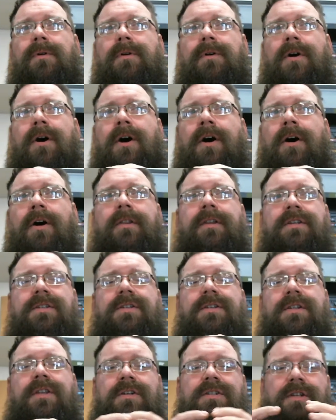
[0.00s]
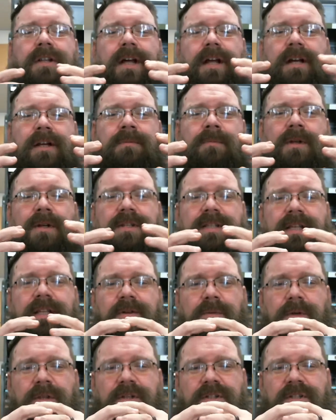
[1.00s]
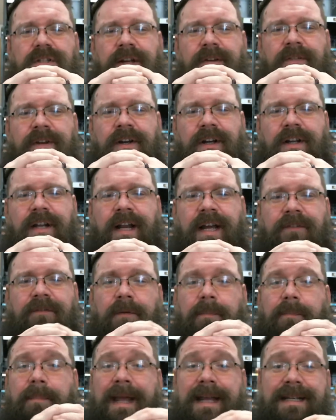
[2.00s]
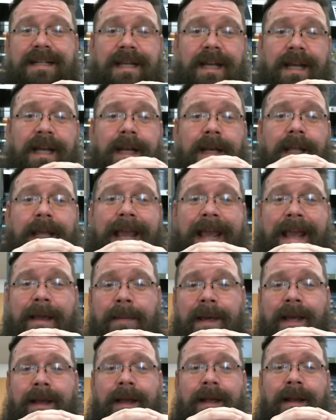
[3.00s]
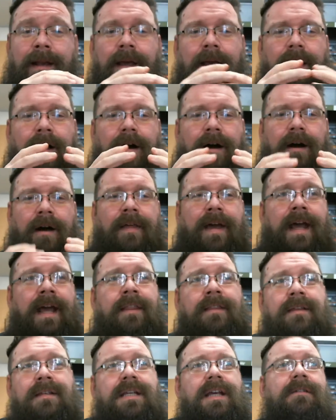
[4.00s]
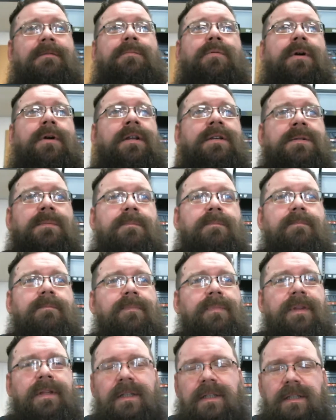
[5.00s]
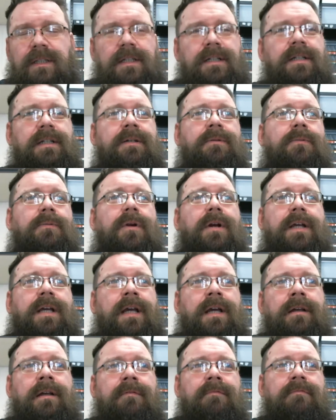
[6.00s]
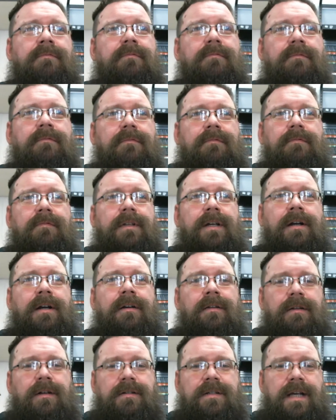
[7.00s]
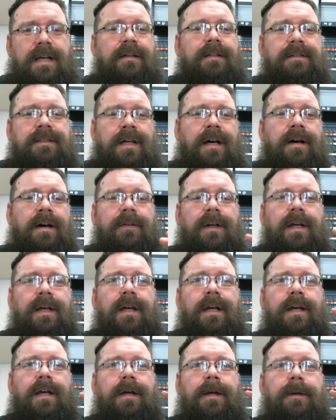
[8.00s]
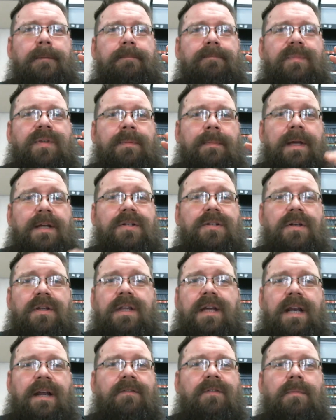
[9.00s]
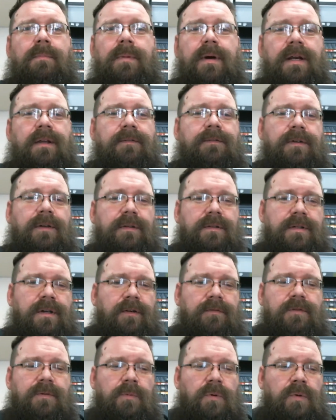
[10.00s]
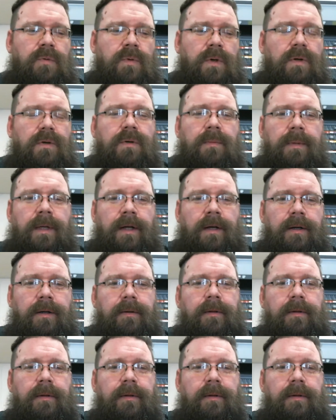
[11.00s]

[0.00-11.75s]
all these. There's a lot of communities where there's a lot of interconnect for painting and gaming and all that. And the save point is literally working their tails off to make sure that everybody feels comfortable and welcome here.